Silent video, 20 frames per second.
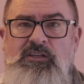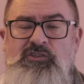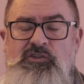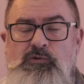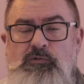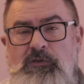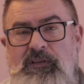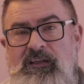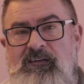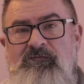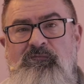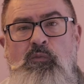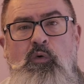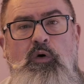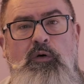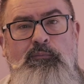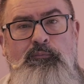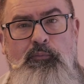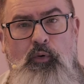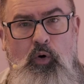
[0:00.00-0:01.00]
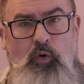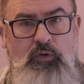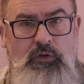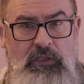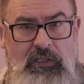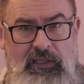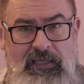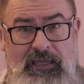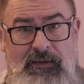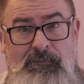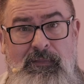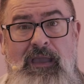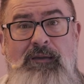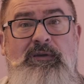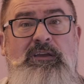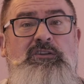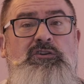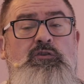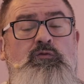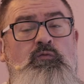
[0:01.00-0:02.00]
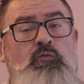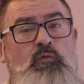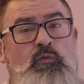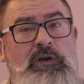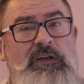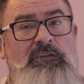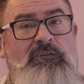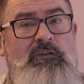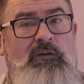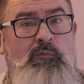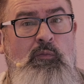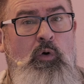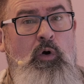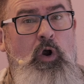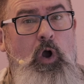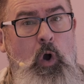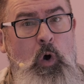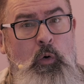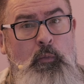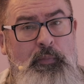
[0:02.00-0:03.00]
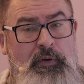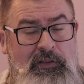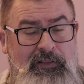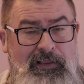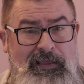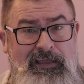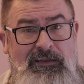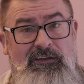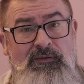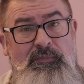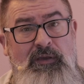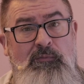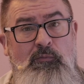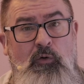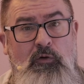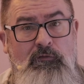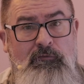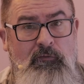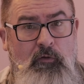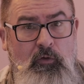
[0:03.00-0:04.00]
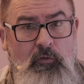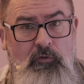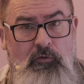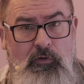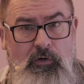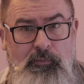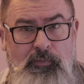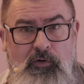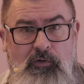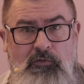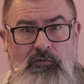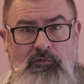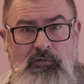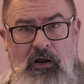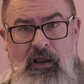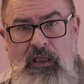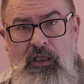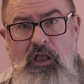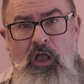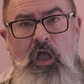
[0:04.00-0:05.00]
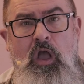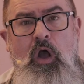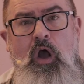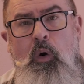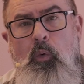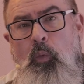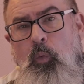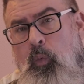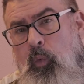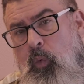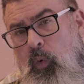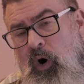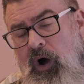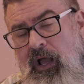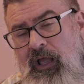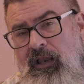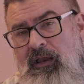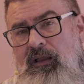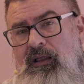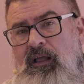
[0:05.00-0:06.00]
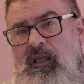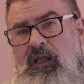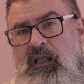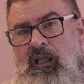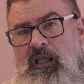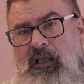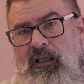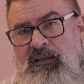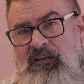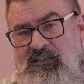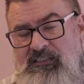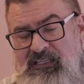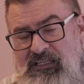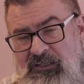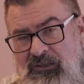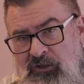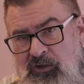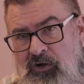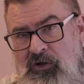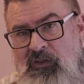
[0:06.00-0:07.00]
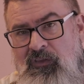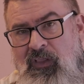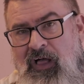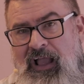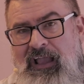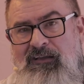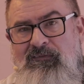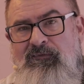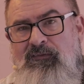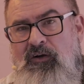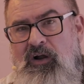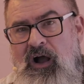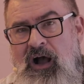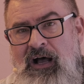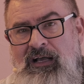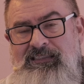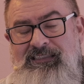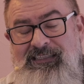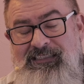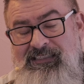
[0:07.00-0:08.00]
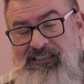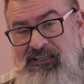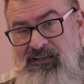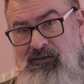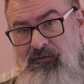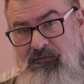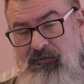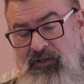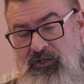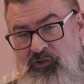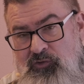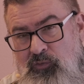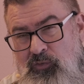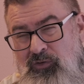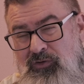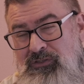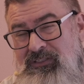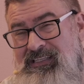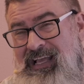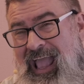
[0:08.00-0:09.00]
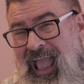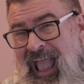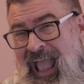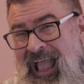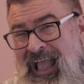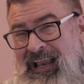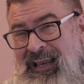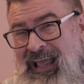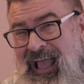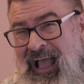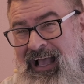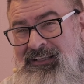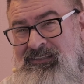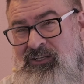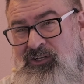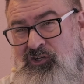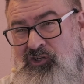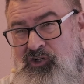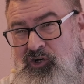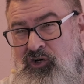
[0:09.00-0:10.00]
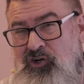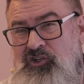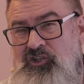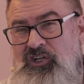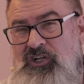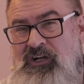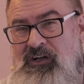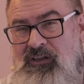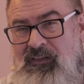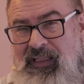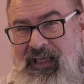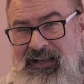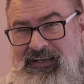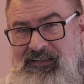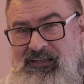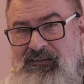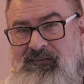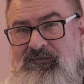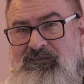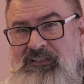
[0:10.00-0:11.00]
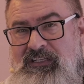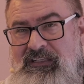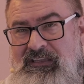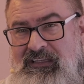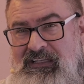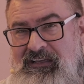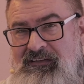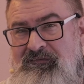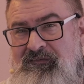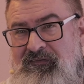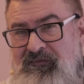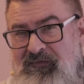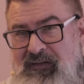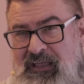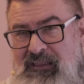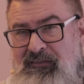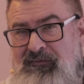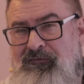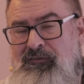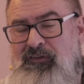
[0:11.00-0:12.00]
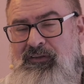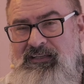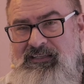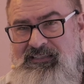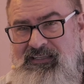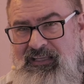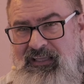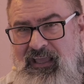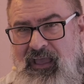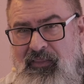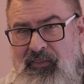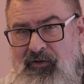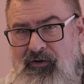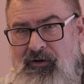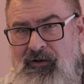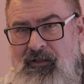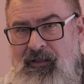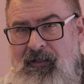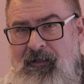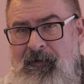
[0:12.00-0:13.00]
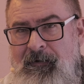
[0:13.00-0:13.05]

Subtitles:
to live more boldly, maybe to risk more openly and to be more vulnerable, right? What does it look like for us as individuals and as a church collective to live faithfully together?